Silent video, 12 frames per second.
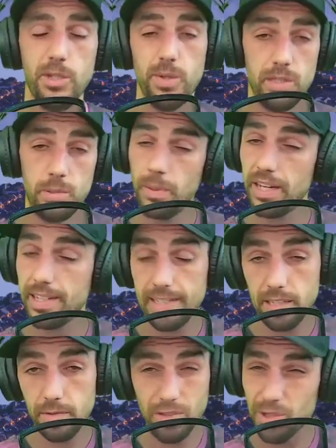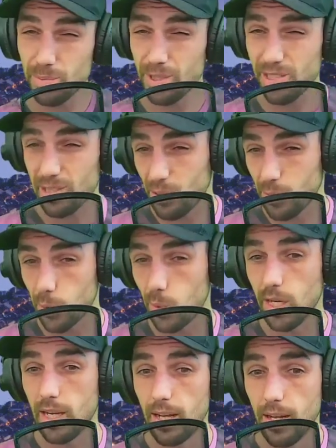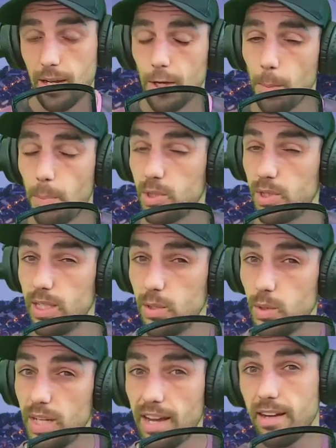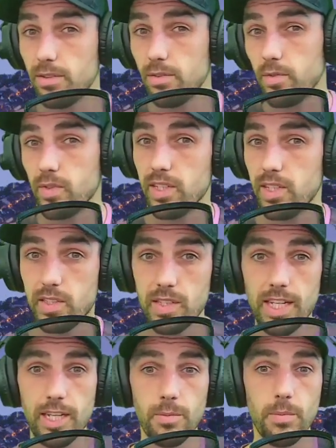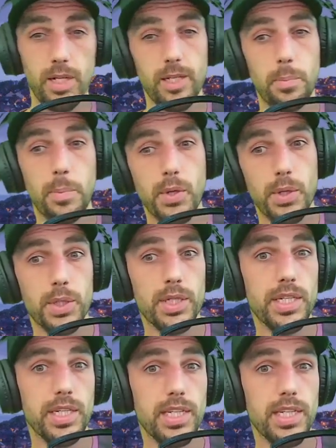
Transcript: There's plenty for them to do, but they don't have the same like burden.